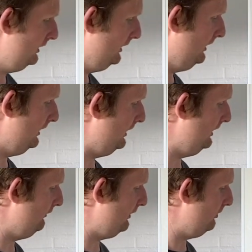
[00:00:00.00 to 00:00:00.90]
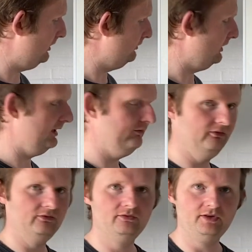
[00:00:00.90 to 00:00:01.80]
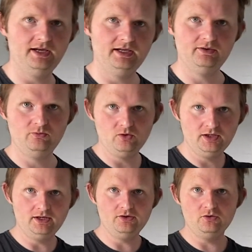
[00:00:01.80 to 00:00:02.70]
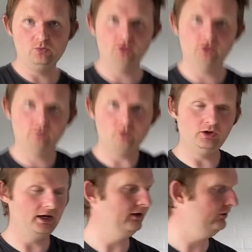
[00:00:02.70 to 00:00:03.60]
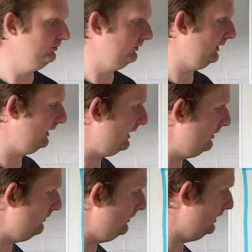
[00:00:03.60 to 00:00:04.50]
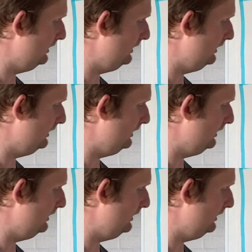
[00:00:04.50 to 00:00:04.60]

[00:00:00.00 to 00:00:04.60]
And if I want to have like one arrow with a smaller arrow sticking out of it,